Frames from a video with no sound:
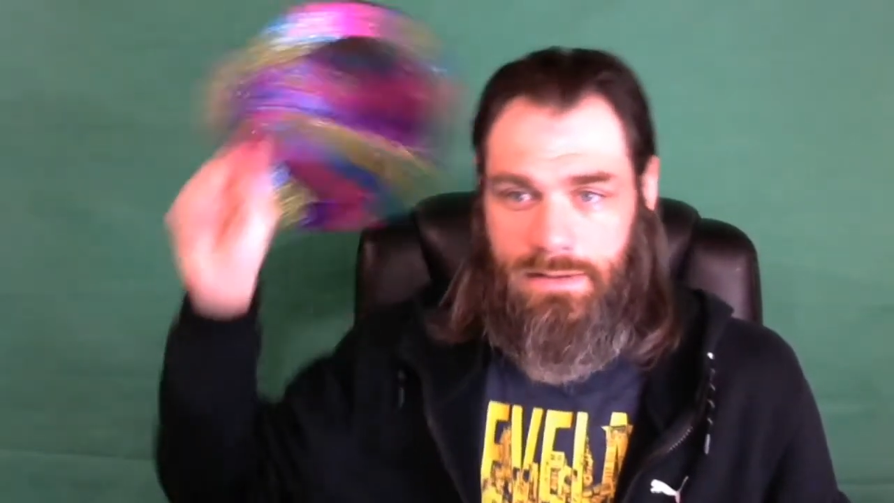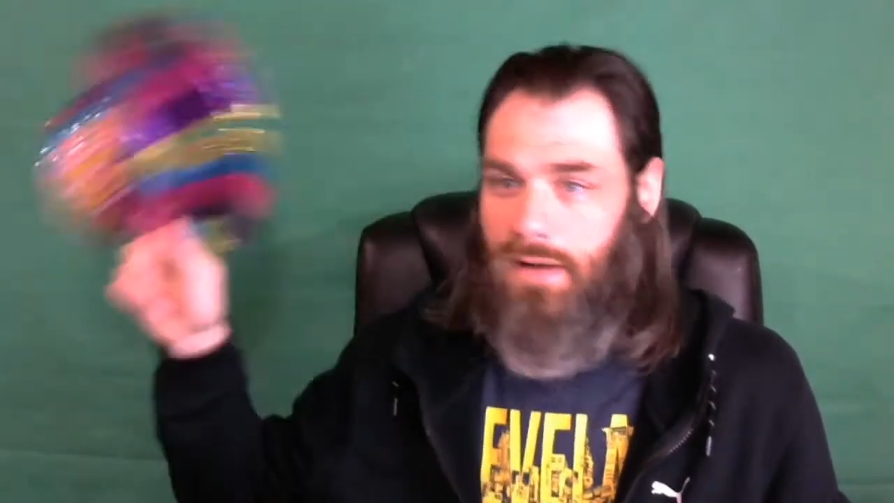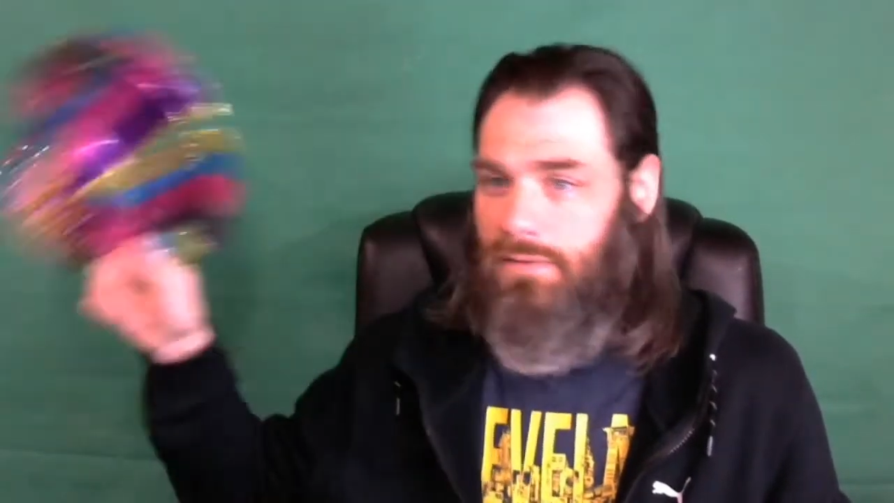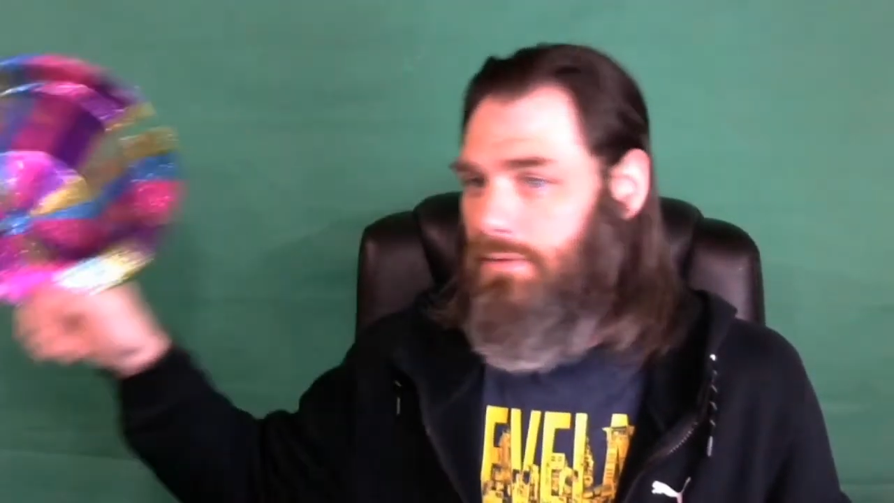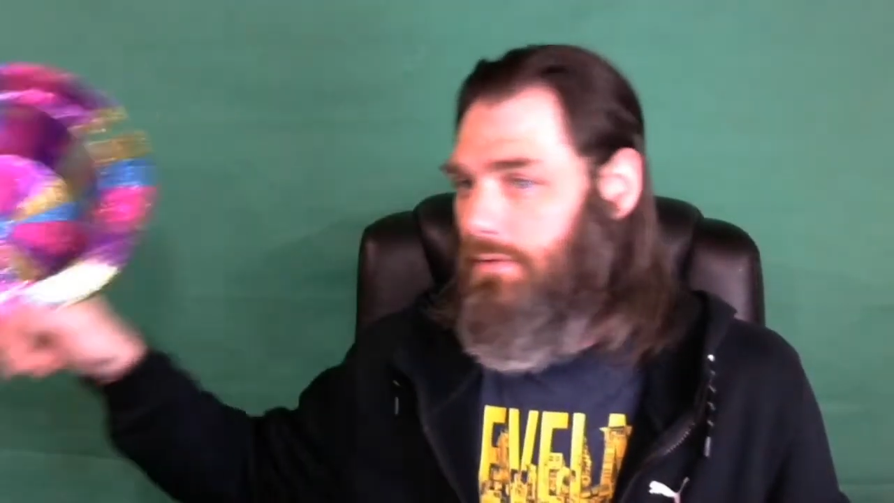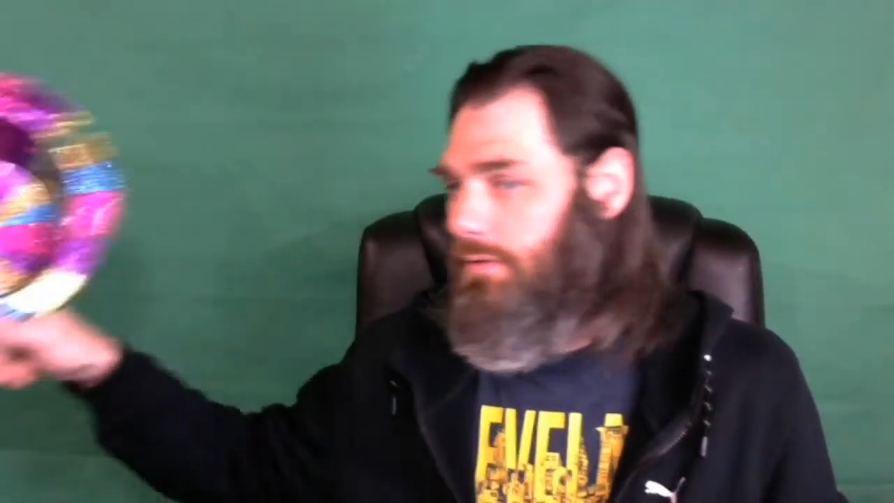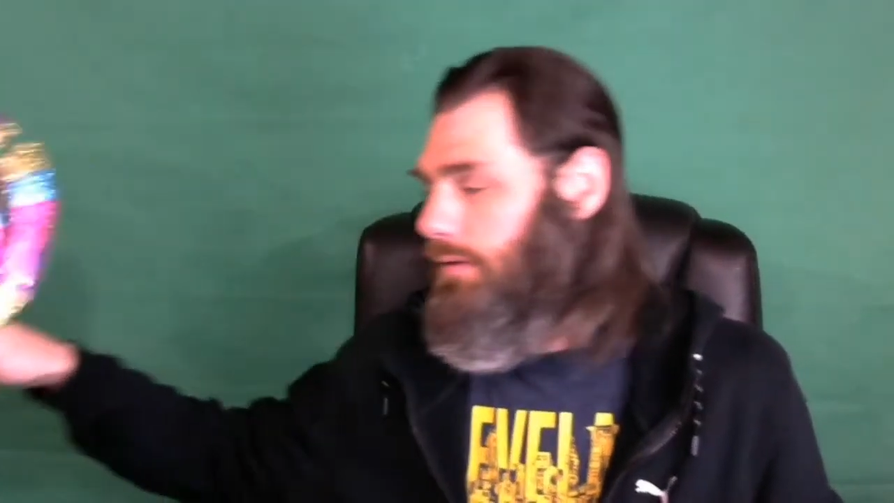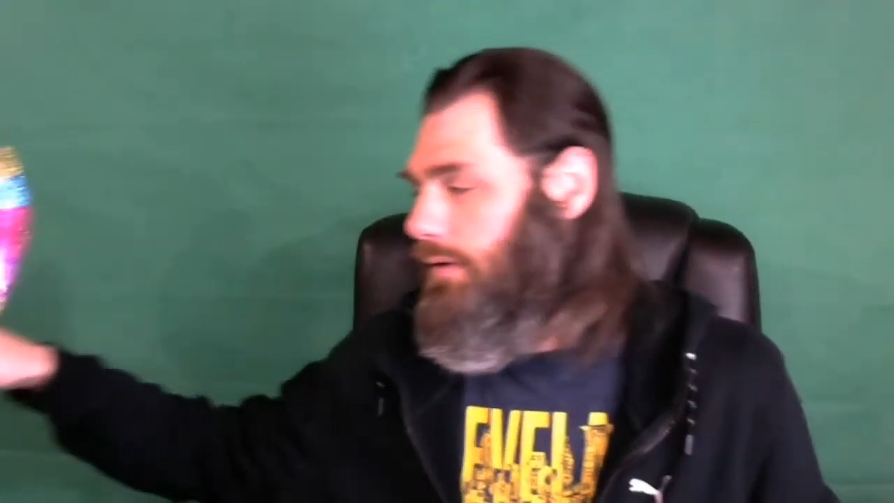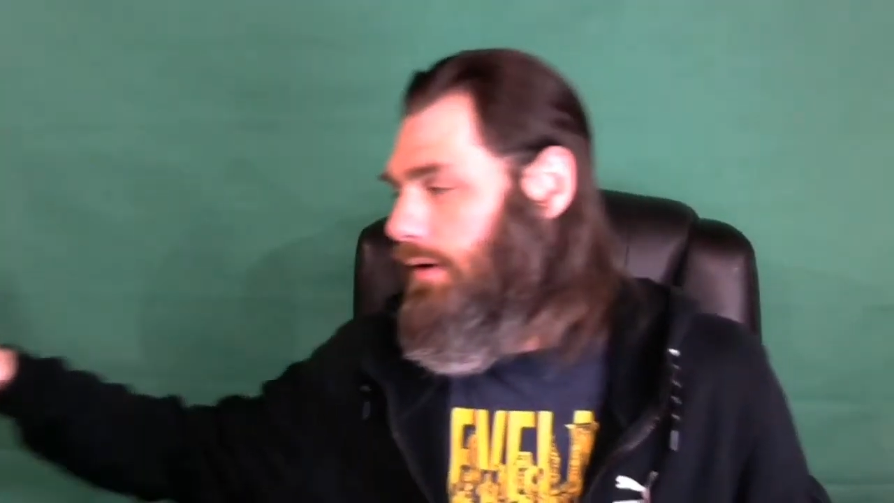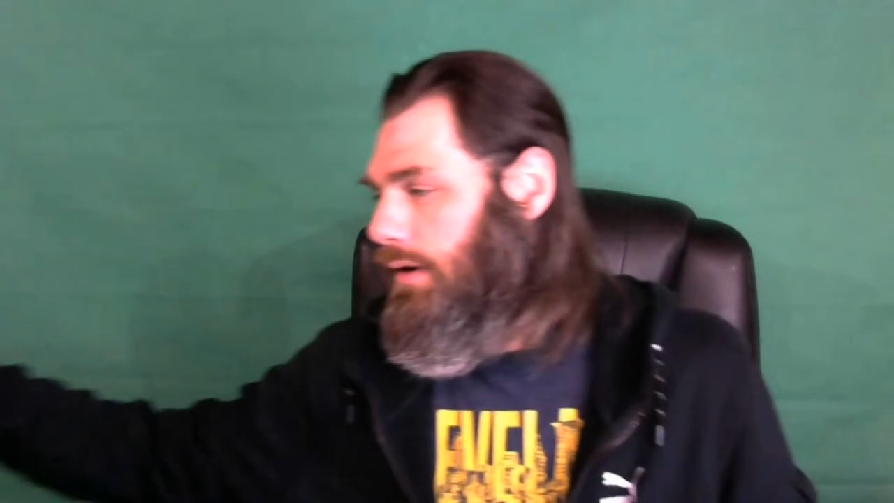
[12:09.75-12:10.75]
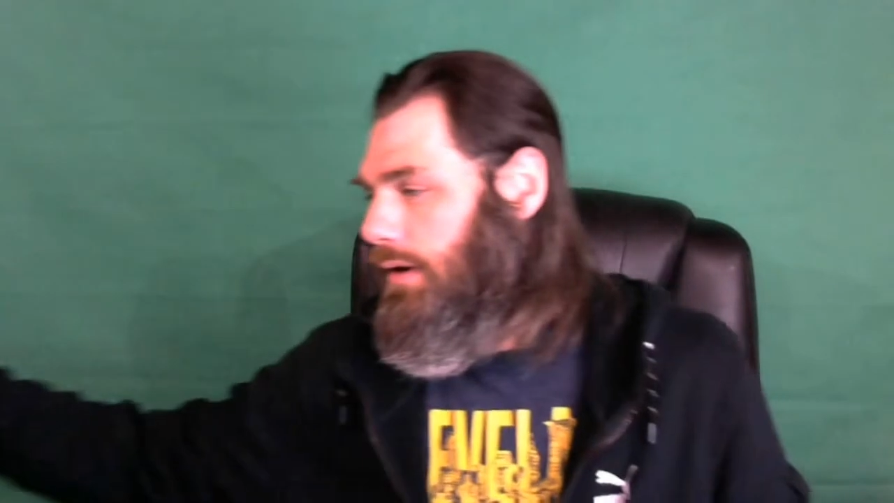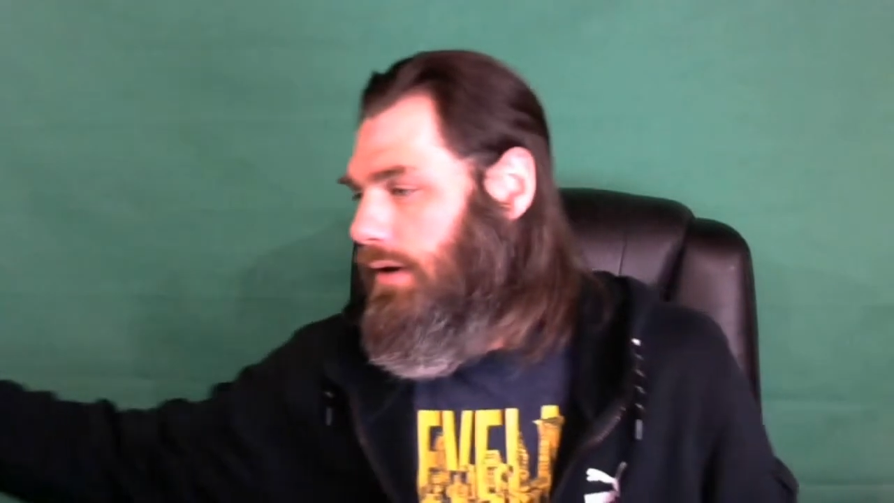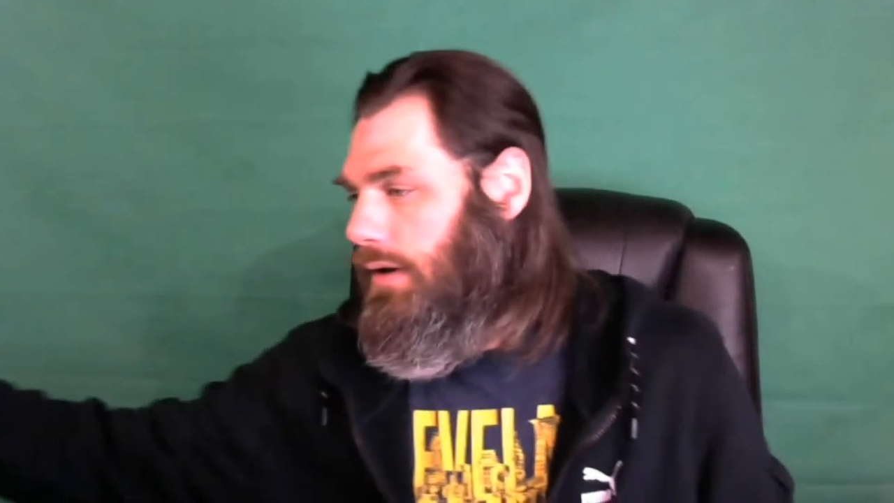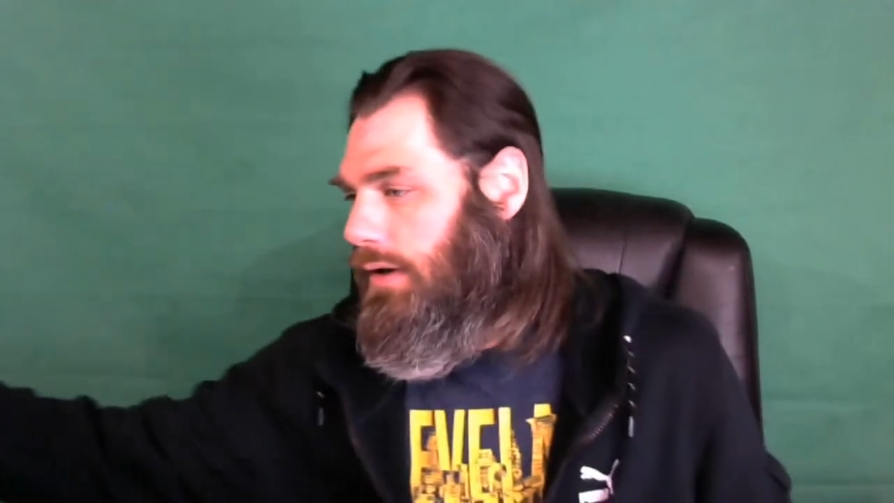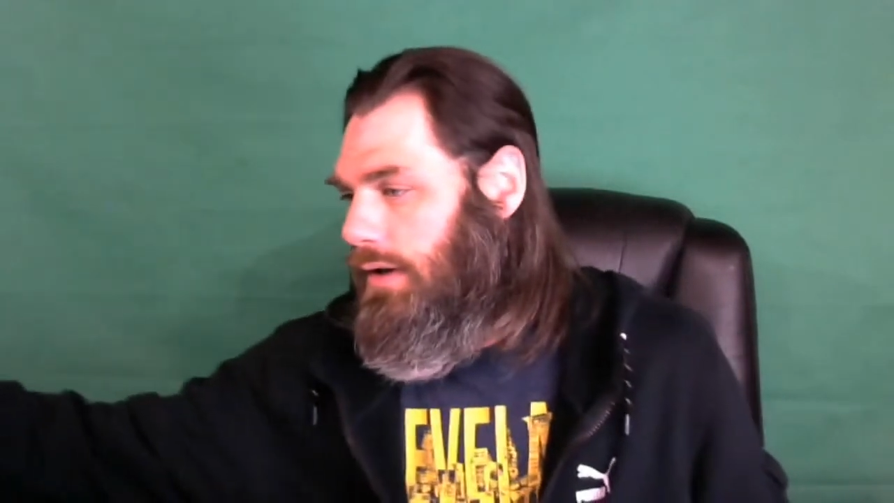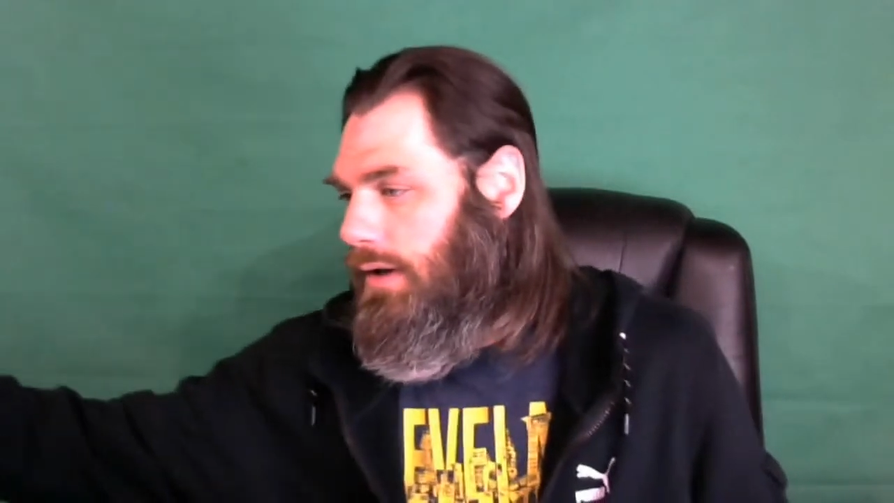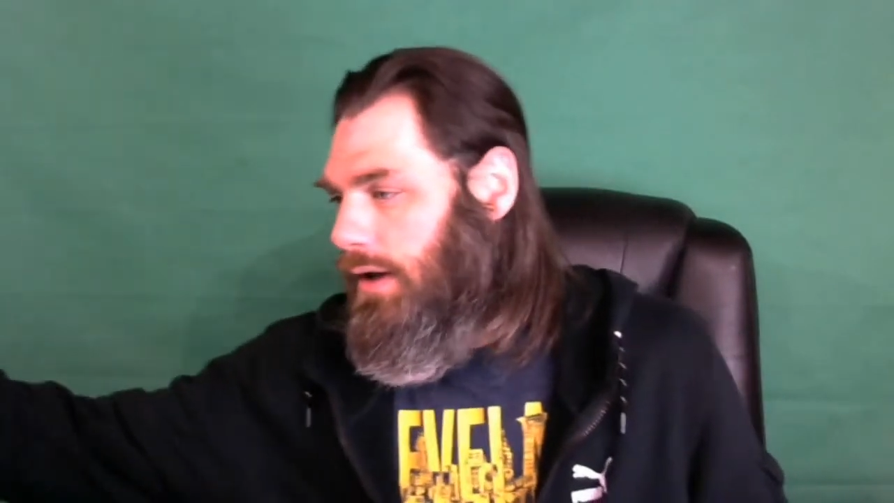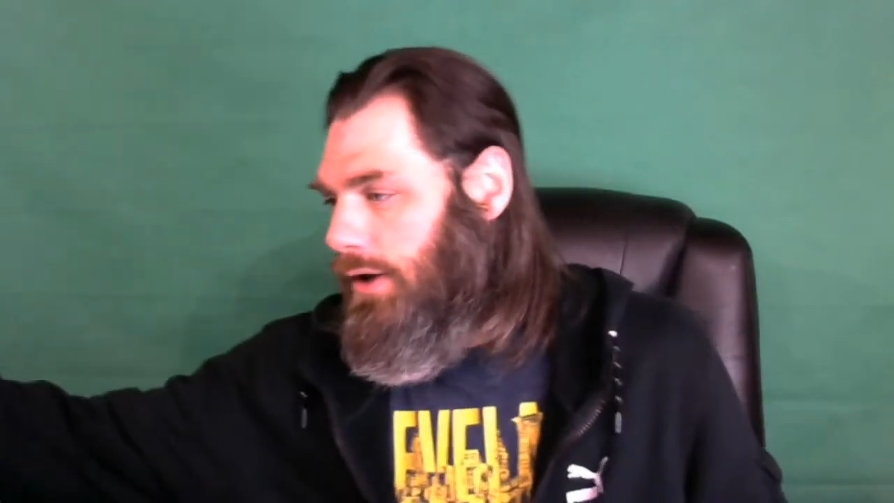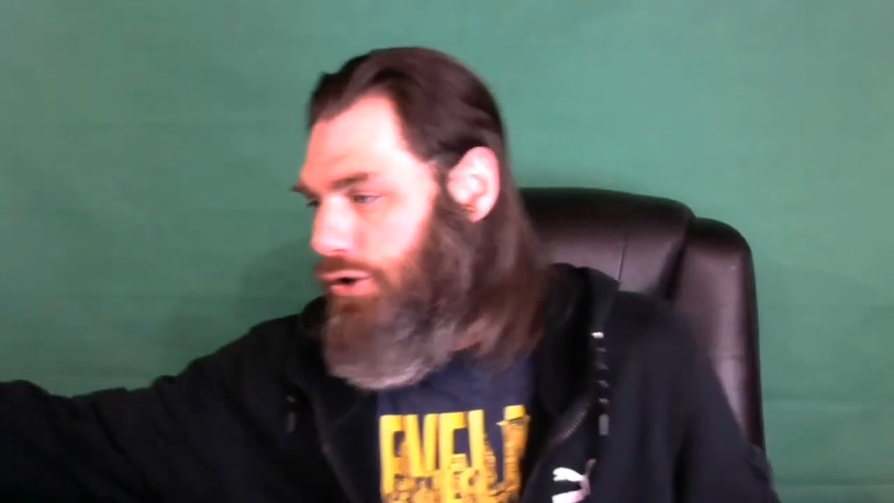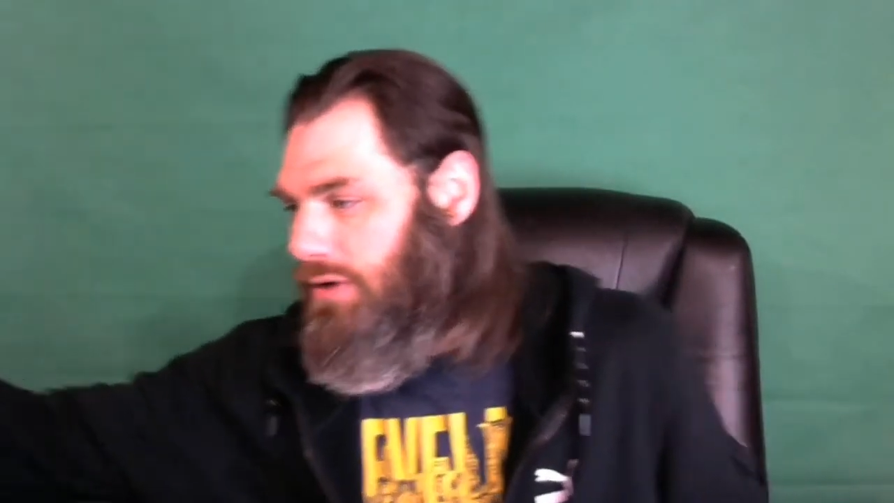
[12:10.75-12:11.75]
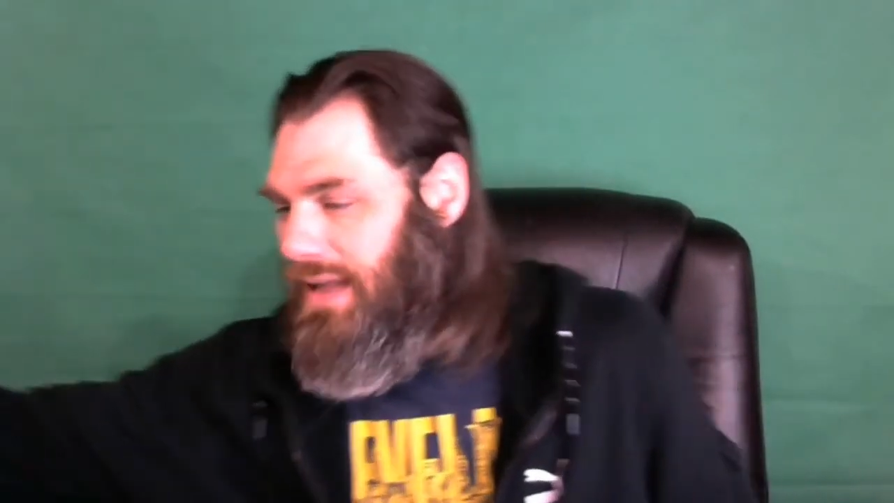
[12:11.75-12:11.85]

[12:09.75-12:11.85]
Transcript: off. Grew